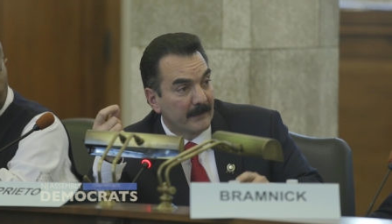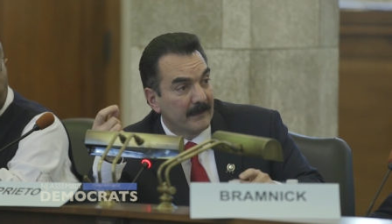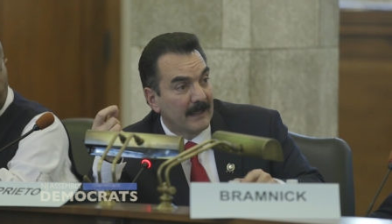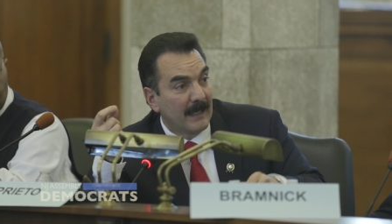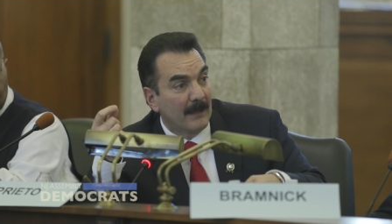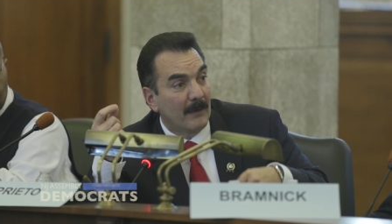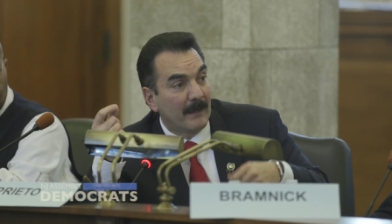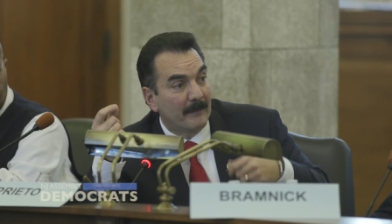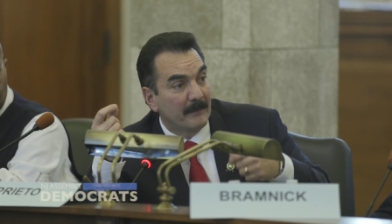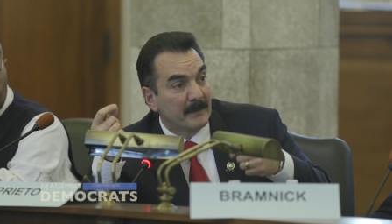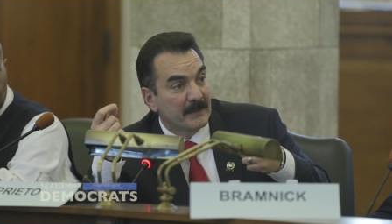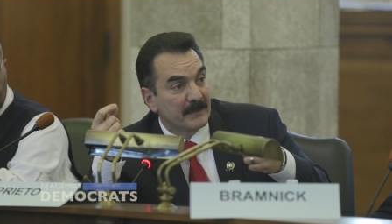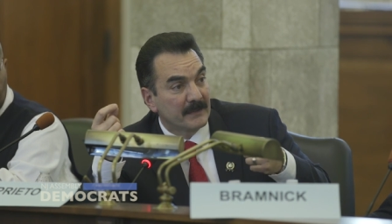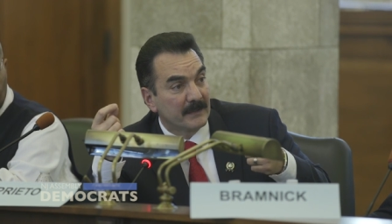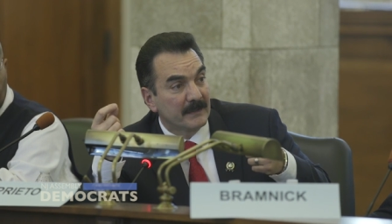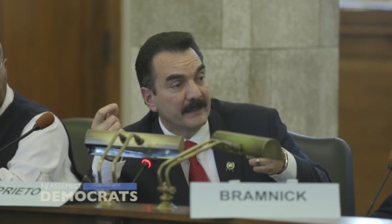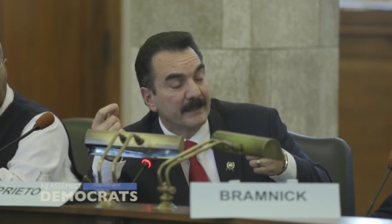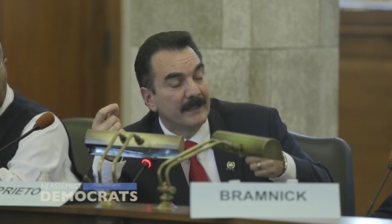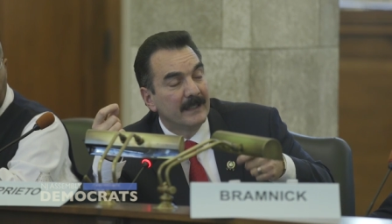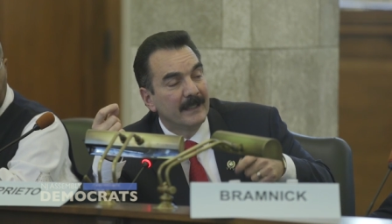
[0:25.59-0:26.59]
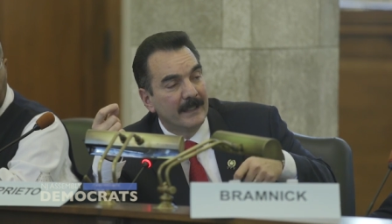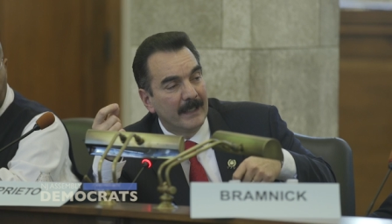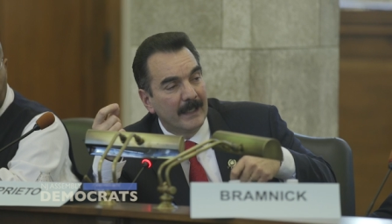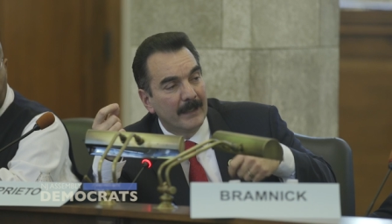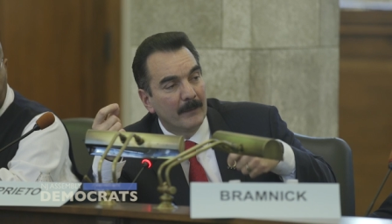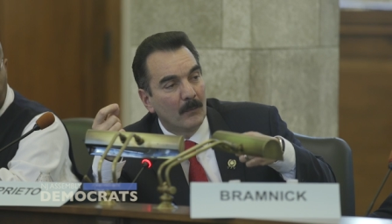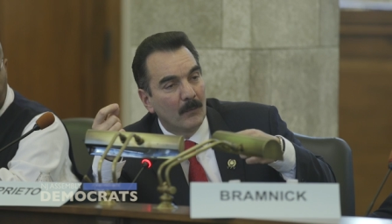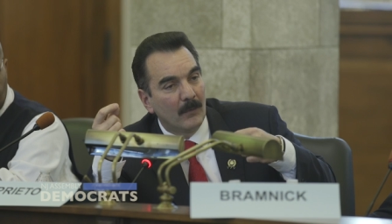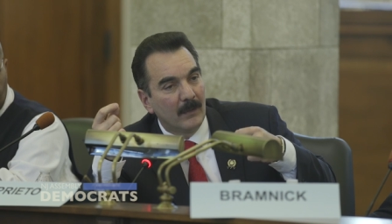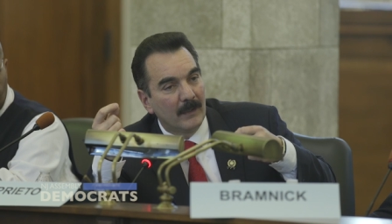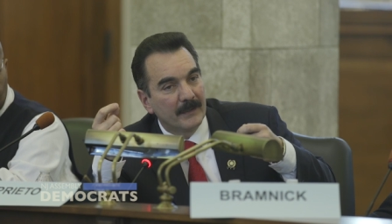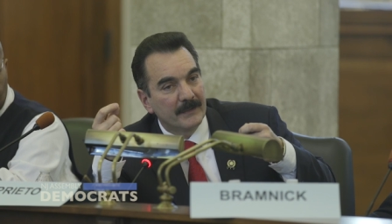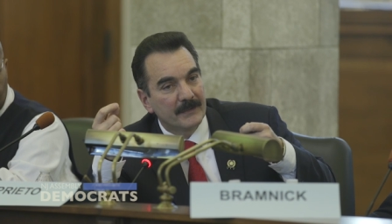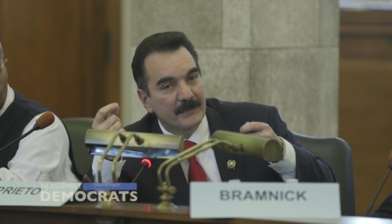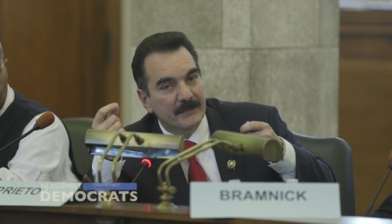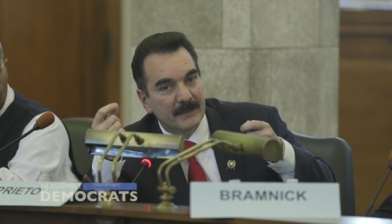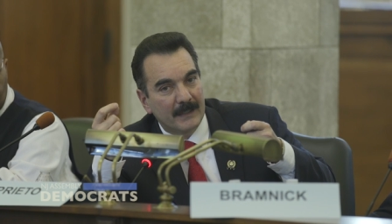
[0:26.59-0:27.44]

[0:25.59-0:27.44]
Now, obviously, it was